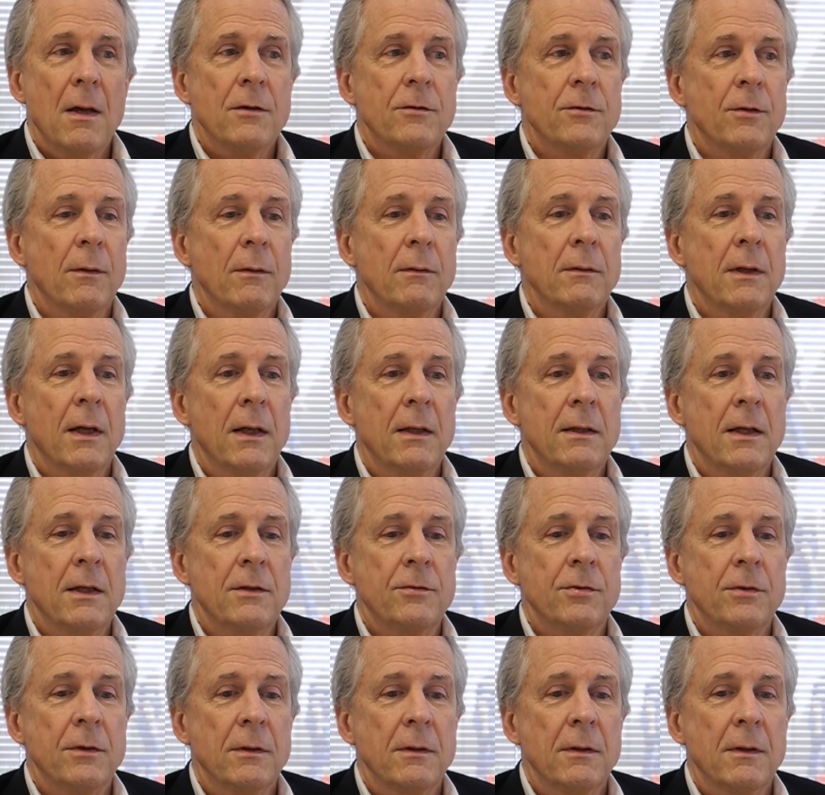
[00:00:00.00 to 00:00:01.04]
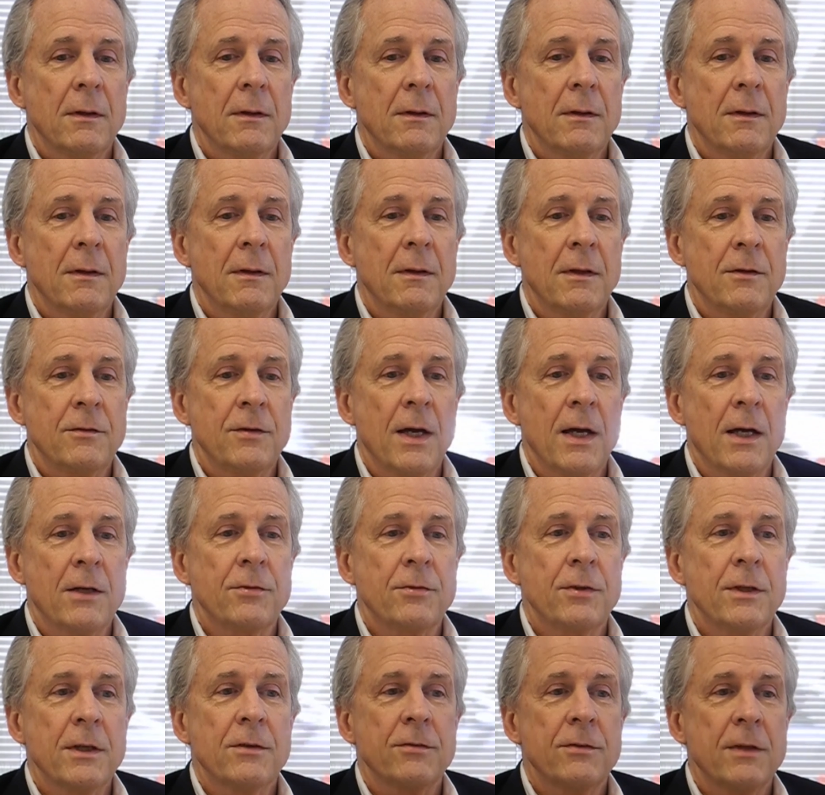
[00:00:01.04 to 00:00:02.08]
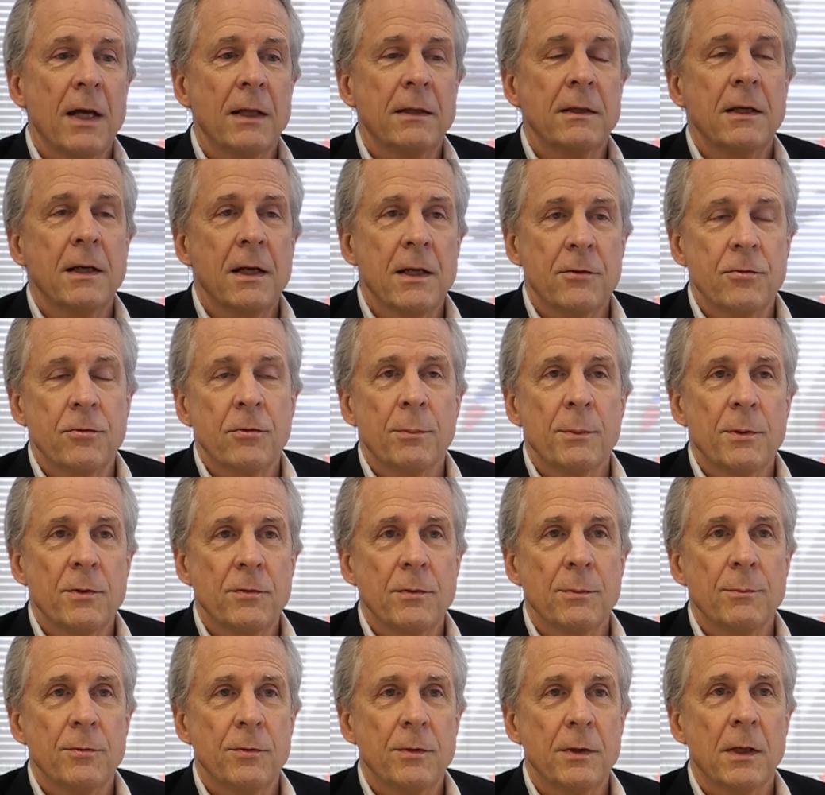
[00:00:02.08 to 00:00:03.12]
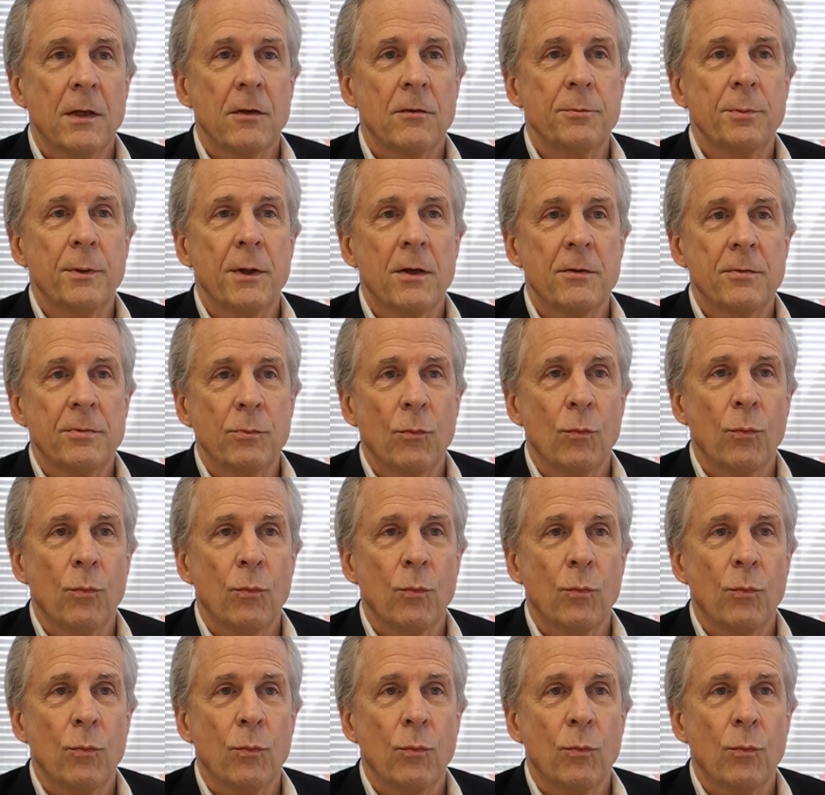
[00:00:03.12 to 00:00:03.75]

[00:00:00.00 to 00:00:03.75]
So that's actually, it's not the instruments themselves, because